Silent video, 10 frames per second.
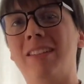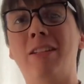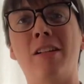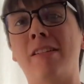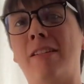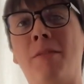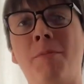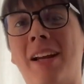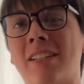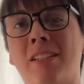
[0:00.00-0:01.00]
just the
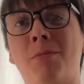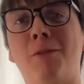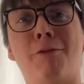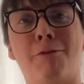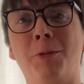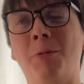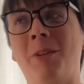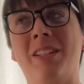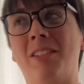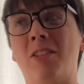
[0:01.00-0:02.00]
Magic Spoon fruit
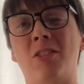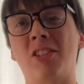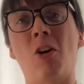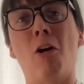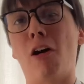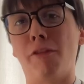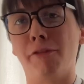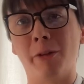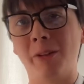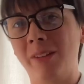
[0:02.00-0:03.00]
one is just
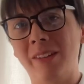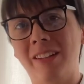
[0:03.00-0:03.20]
awful.